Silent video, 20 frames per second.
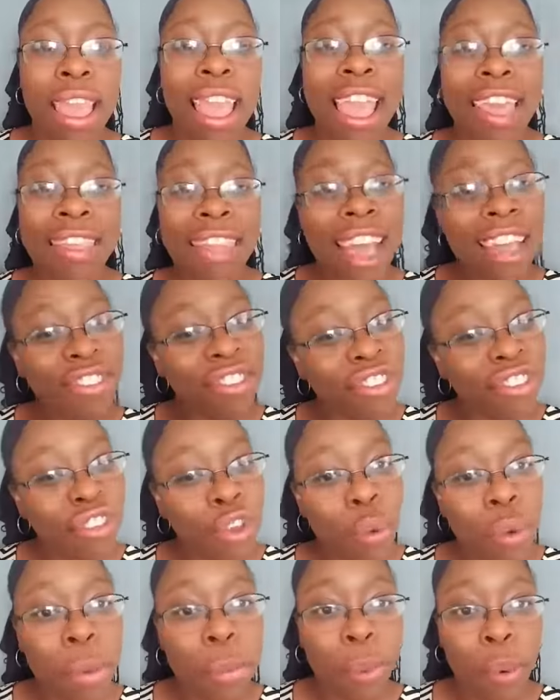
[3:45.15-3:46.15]
And that's
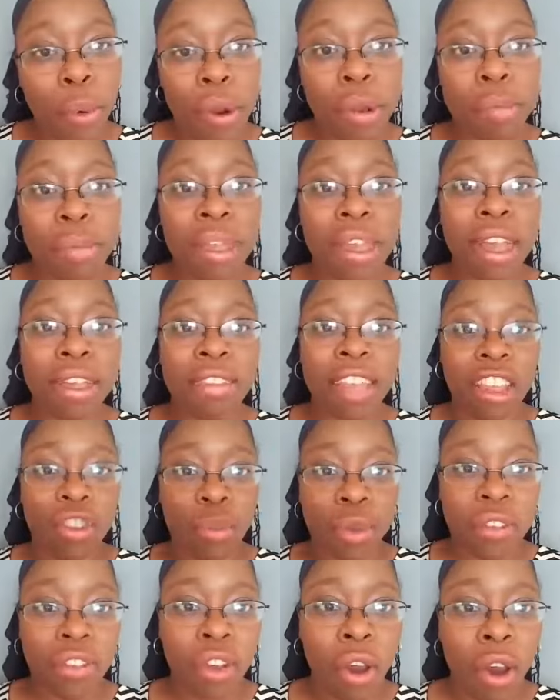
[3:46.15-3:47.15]
so important because
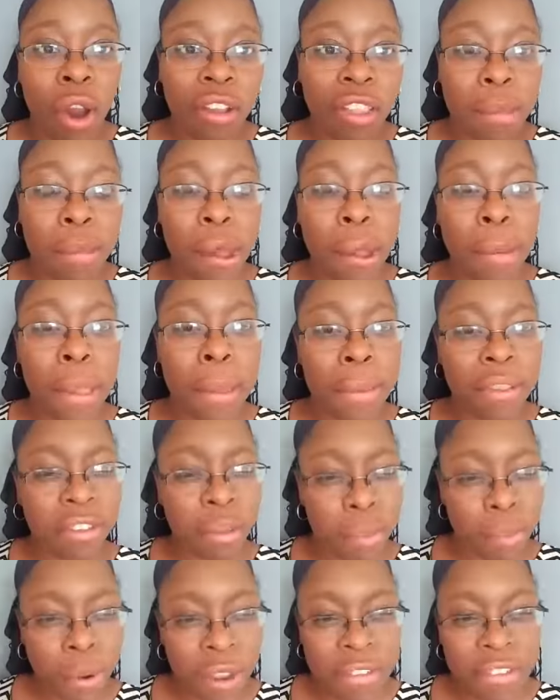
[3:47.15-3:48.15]
as we talked about maybe in
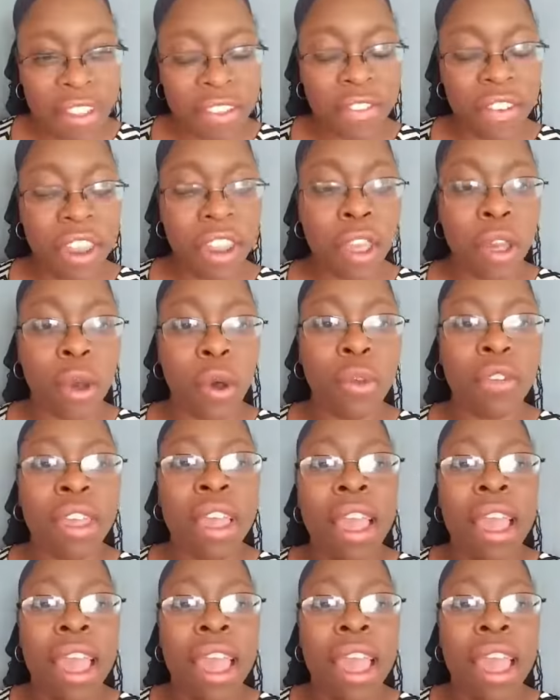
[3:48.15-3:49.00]
some previous videos,